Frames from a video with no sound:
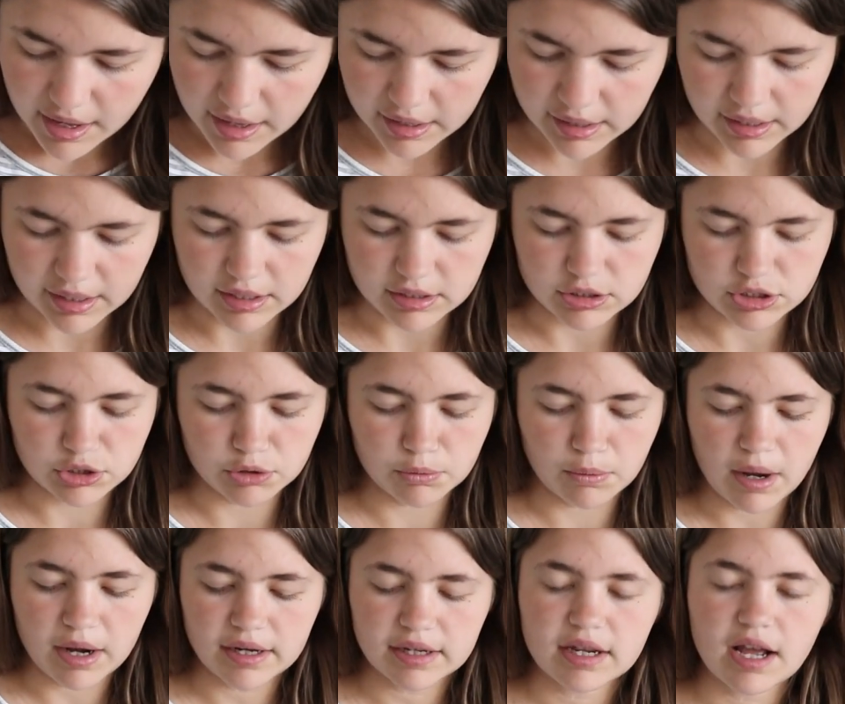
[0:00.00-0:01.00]
And you'll
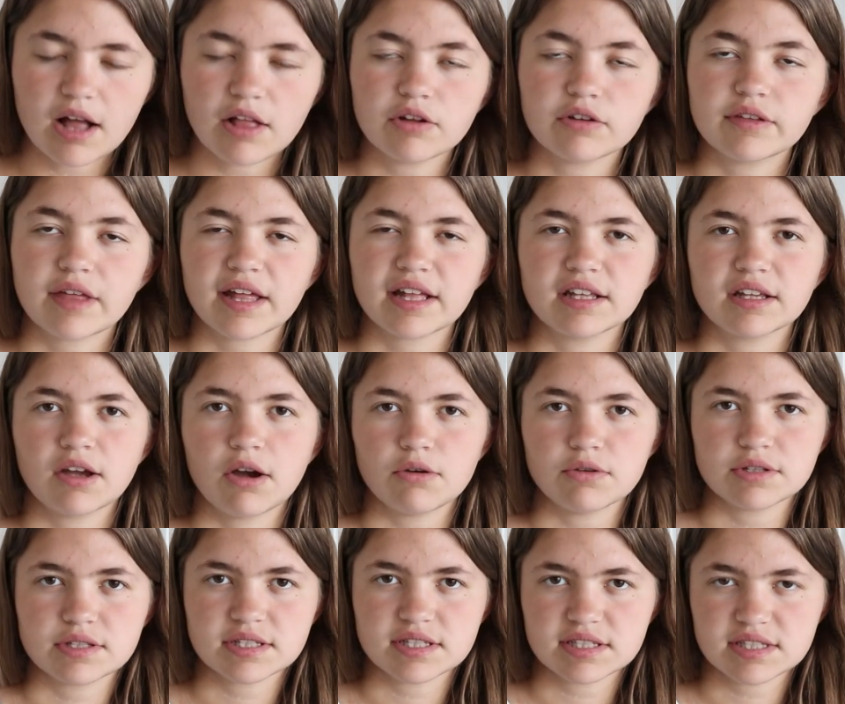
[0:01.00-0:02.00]
want a color that
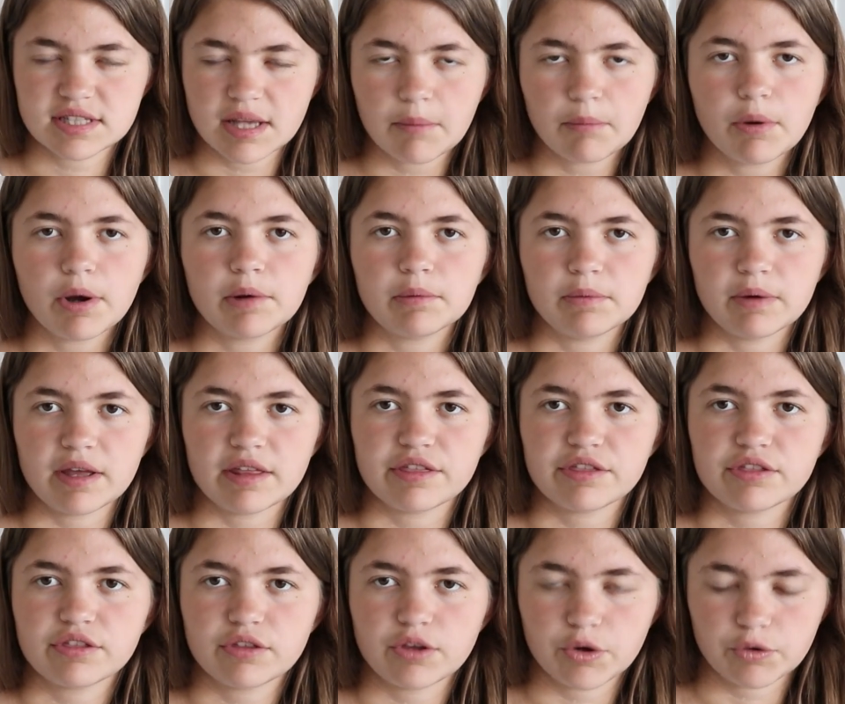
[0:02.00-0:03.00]
goes somewhat
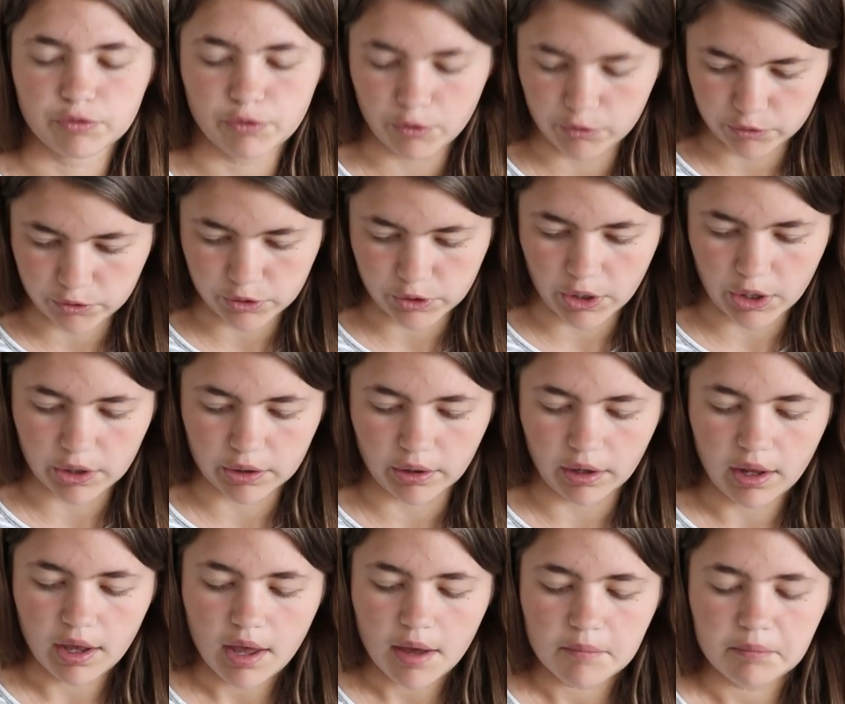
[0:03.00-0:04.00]
with your faux fur yarn,
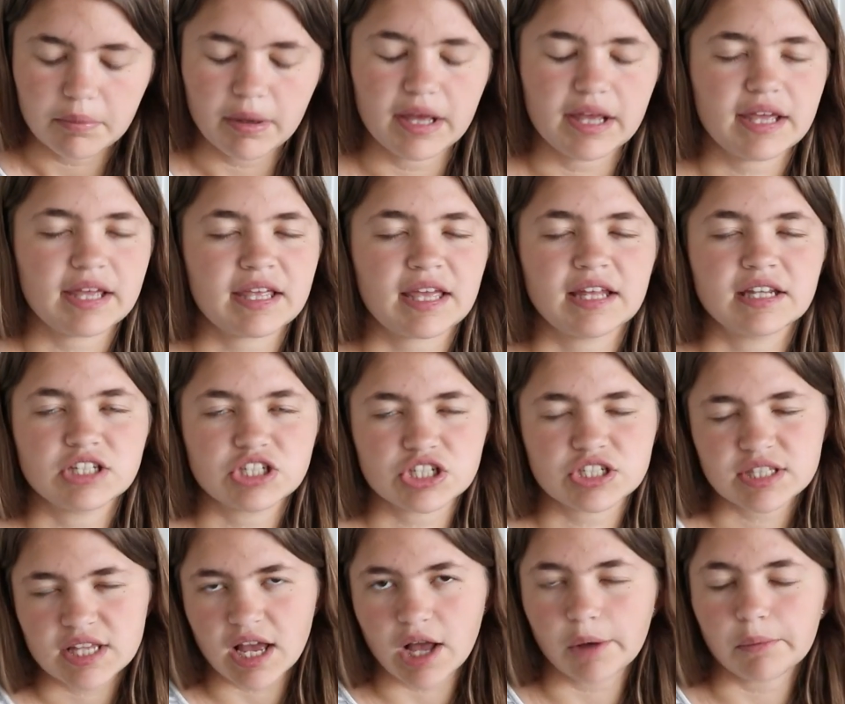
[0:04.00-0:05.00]
but it can
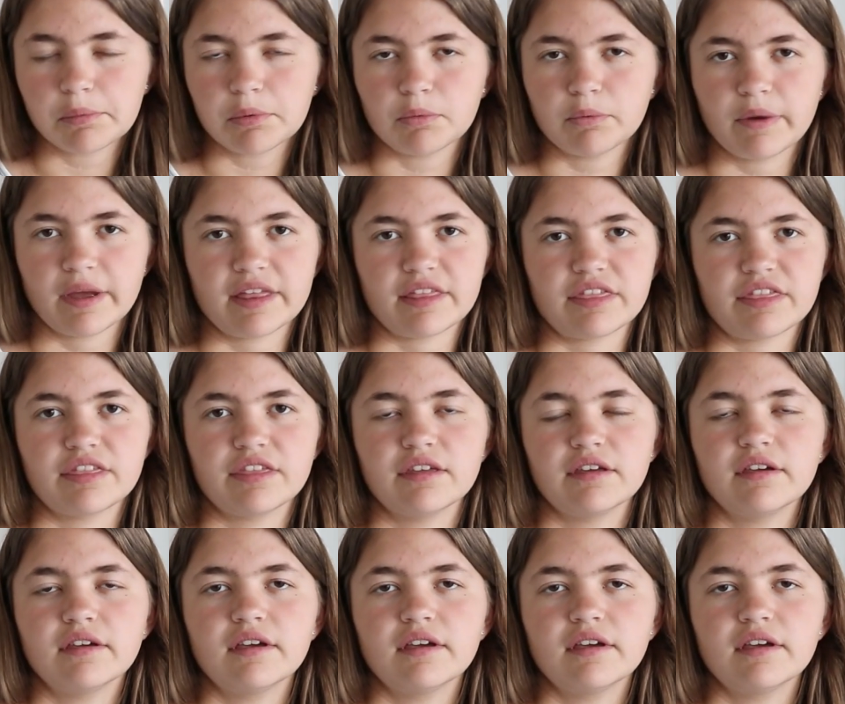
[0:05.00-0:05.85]
just help with